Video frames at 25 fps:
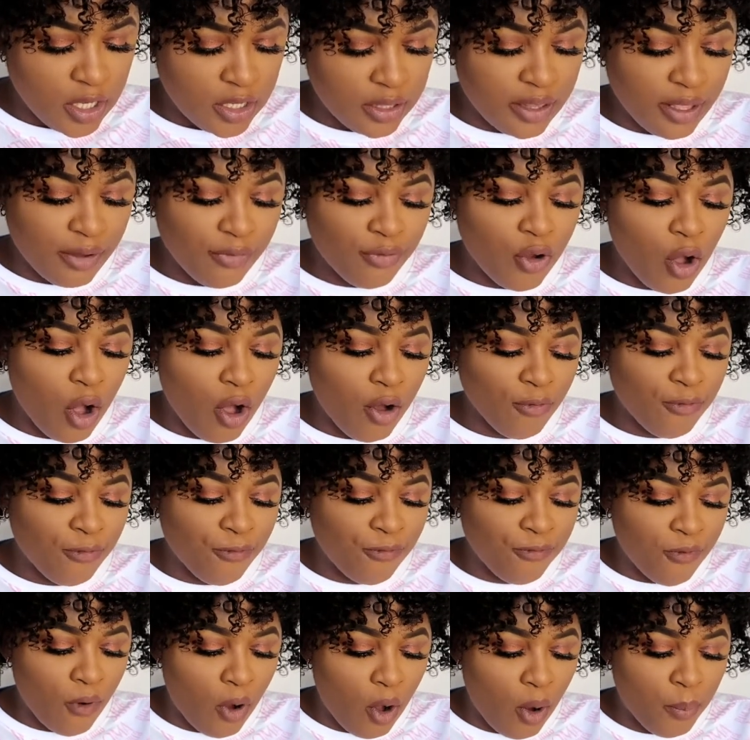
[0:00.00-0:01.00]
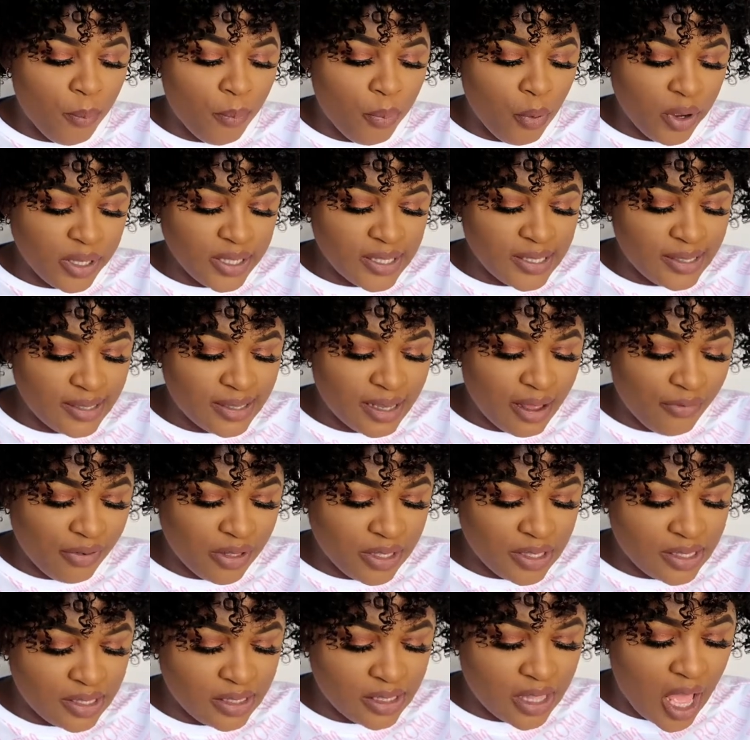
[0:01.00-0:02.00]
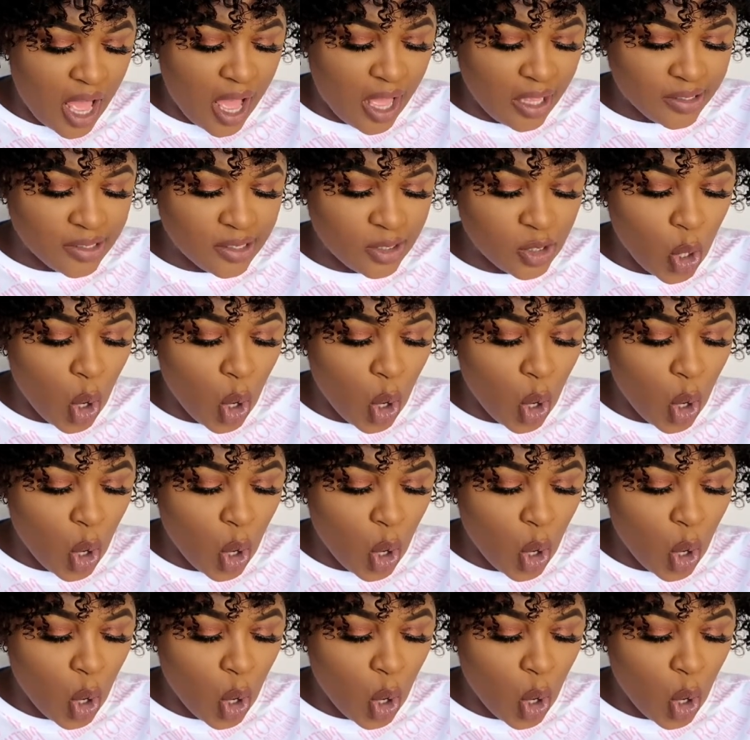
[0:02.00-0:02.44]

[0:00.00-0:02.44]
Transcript: They've got four point seven stars.